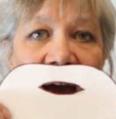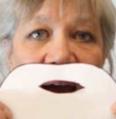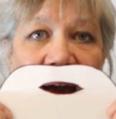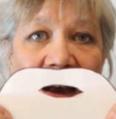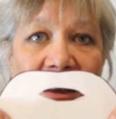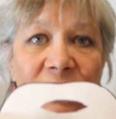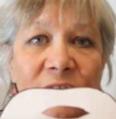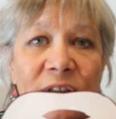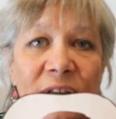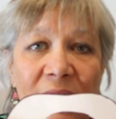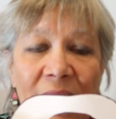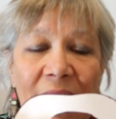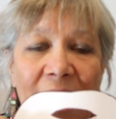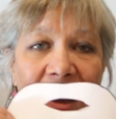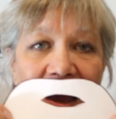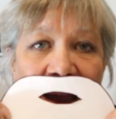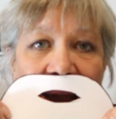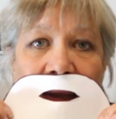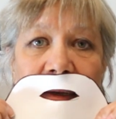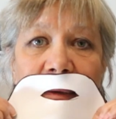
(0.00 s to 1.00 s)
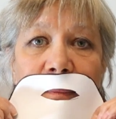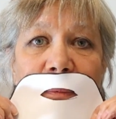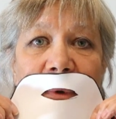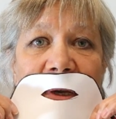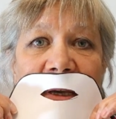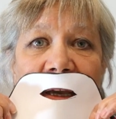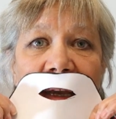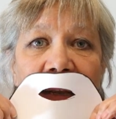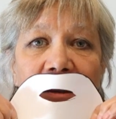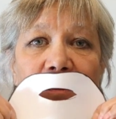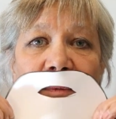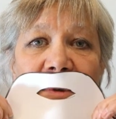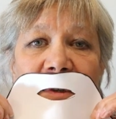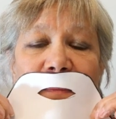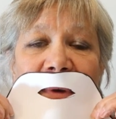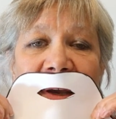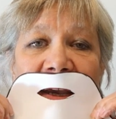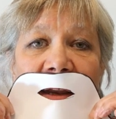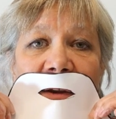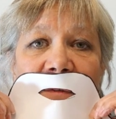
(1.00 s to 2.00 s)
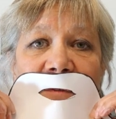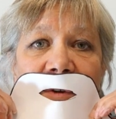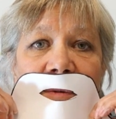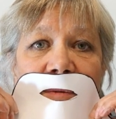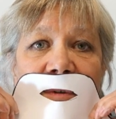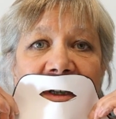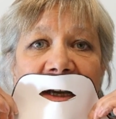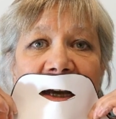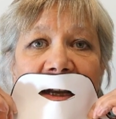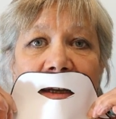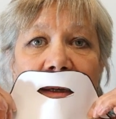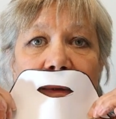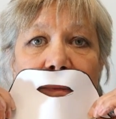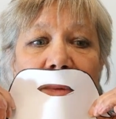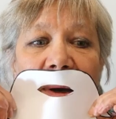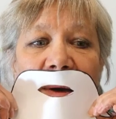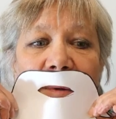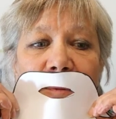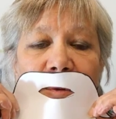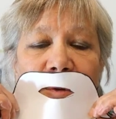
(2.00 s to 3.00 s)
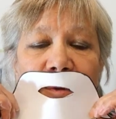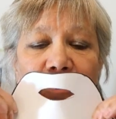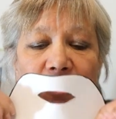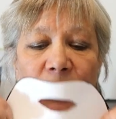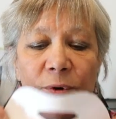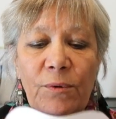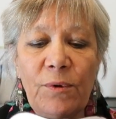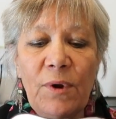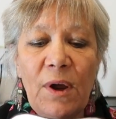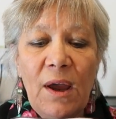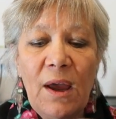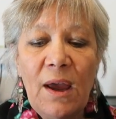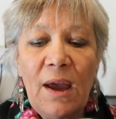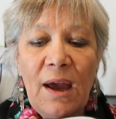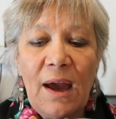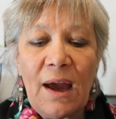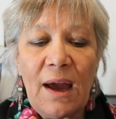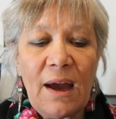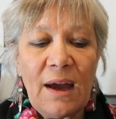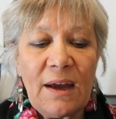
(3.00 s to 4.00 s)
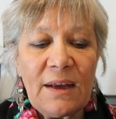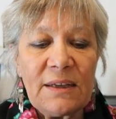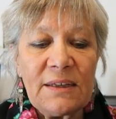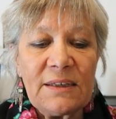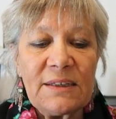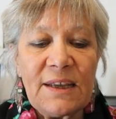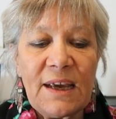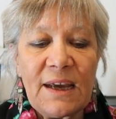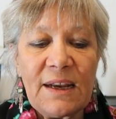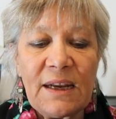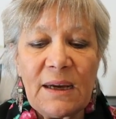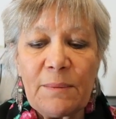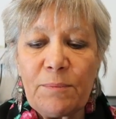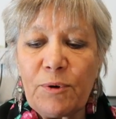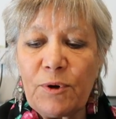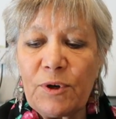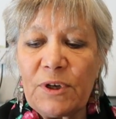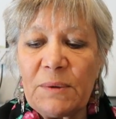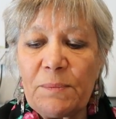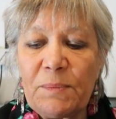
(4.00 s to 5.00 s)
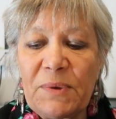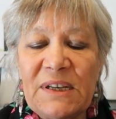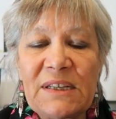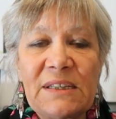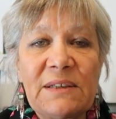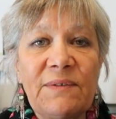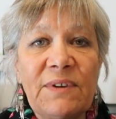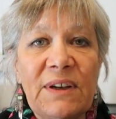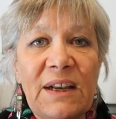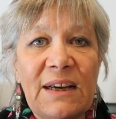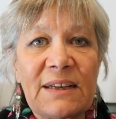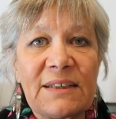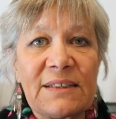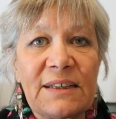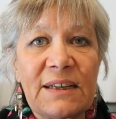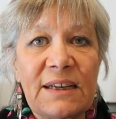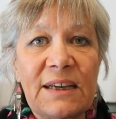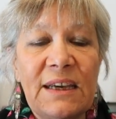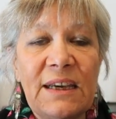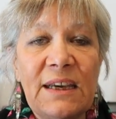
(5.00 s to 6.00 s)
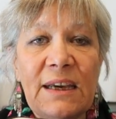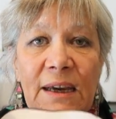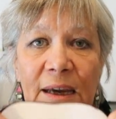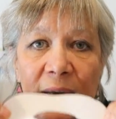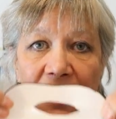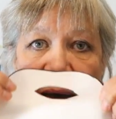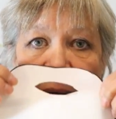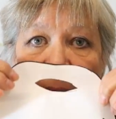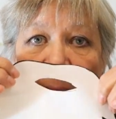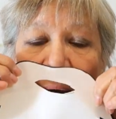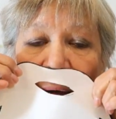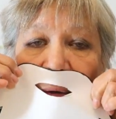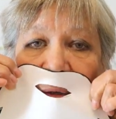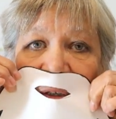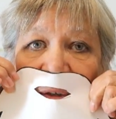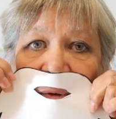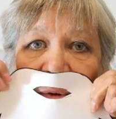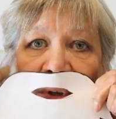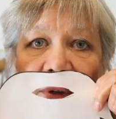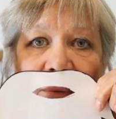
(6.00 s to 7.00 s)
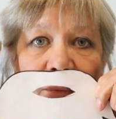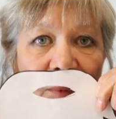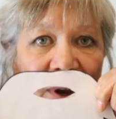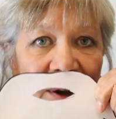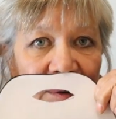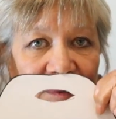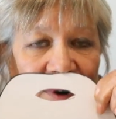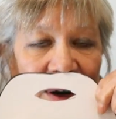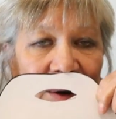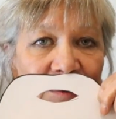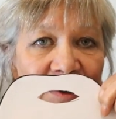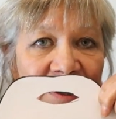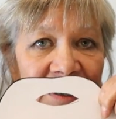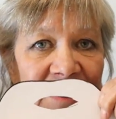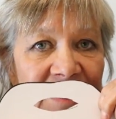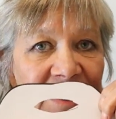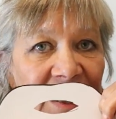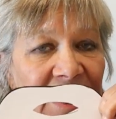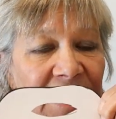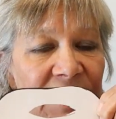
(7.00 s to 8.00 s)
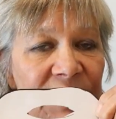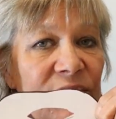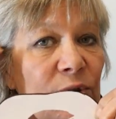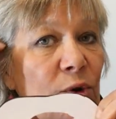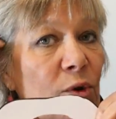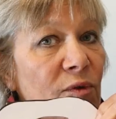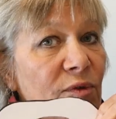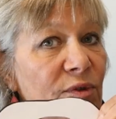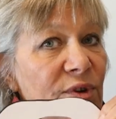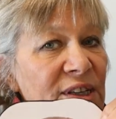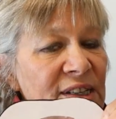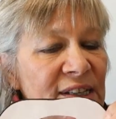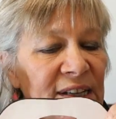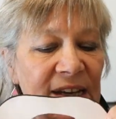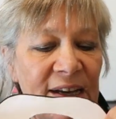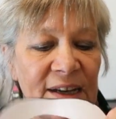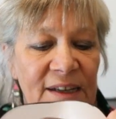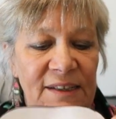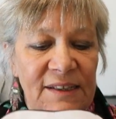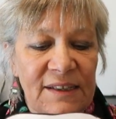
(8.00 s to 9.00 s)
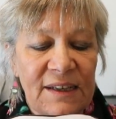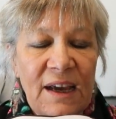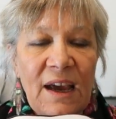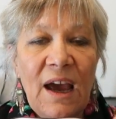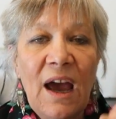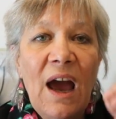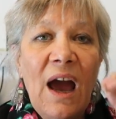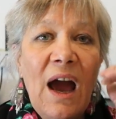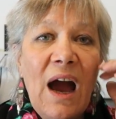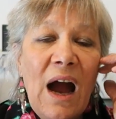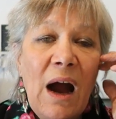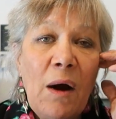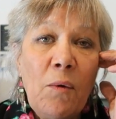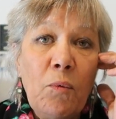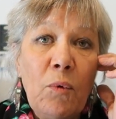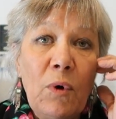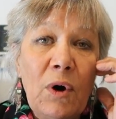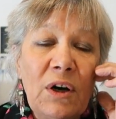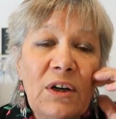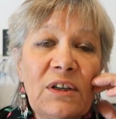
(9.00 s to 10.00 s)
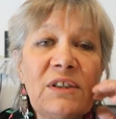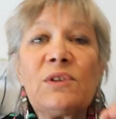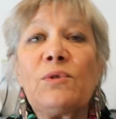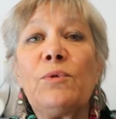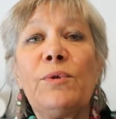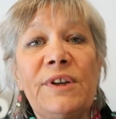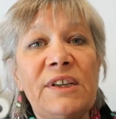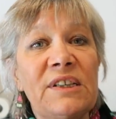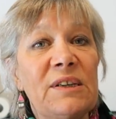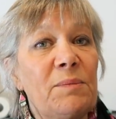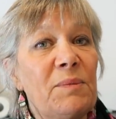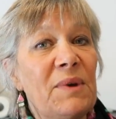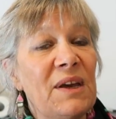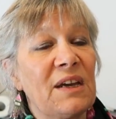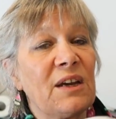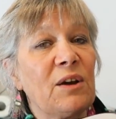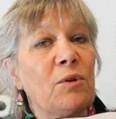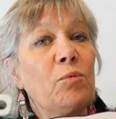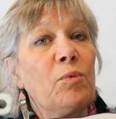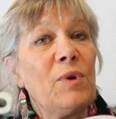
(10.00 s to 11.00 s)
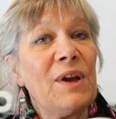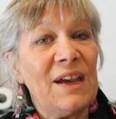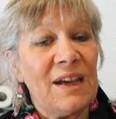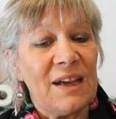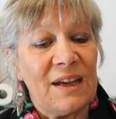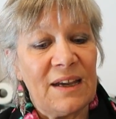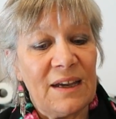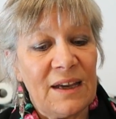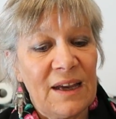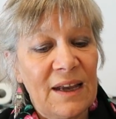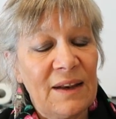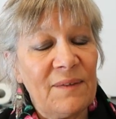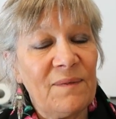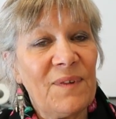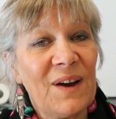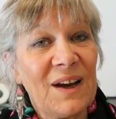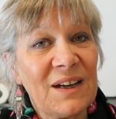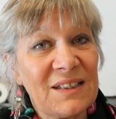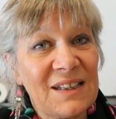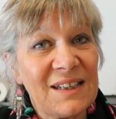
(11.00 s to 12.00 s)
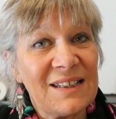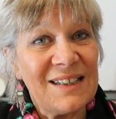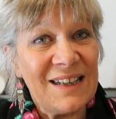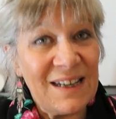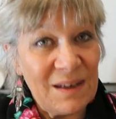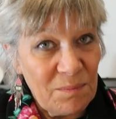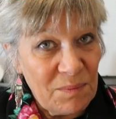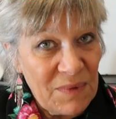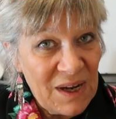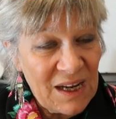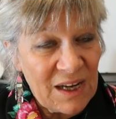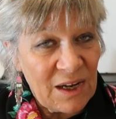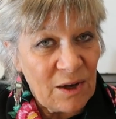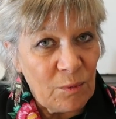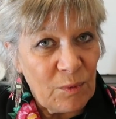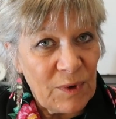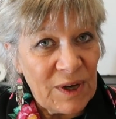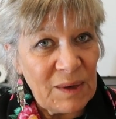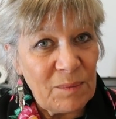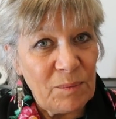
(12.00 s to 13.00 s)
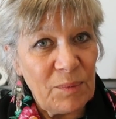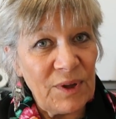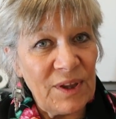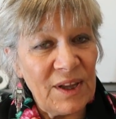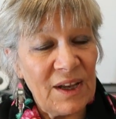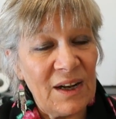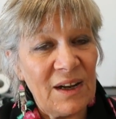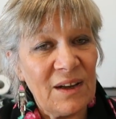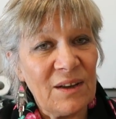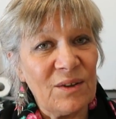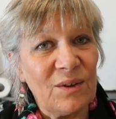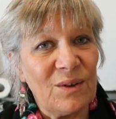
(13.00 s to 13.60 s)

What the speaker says: it was big enough for him to get his mouth through, and then I put a piece of elastic here, and so it went round his head over his ears. I was going to make a wig. In fact, I did make a wig, but then I